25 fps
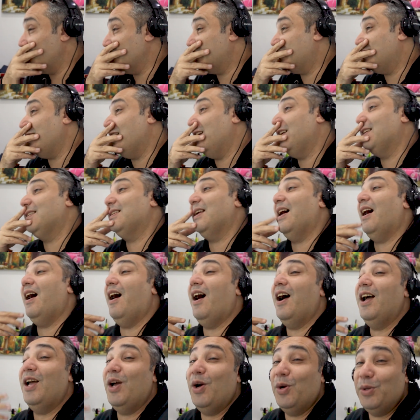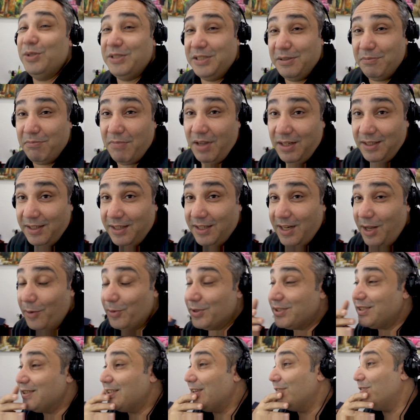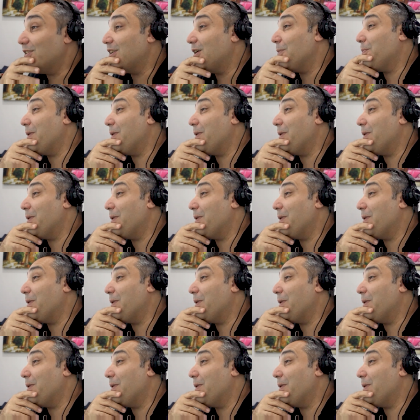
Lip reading: saying that I owed him money and I wasn't giving it